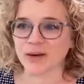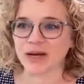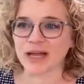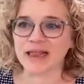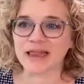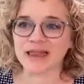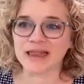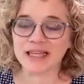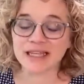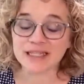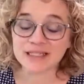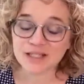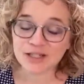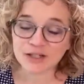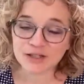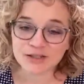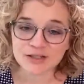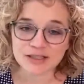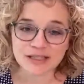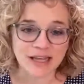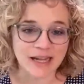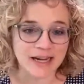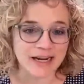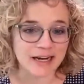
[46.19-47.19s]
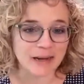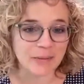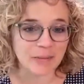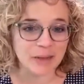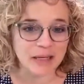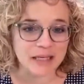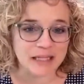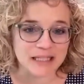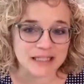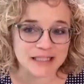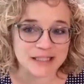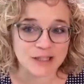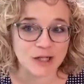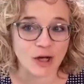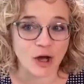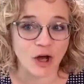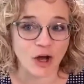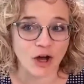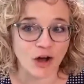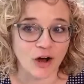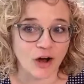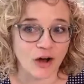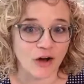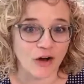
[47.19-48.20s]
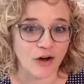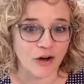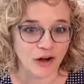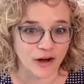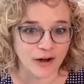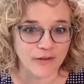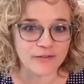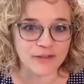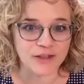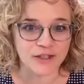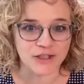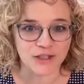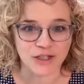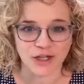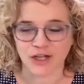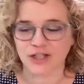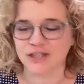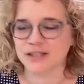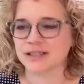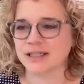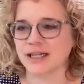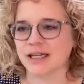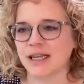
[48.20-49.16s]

And this year's lineup is off the charts.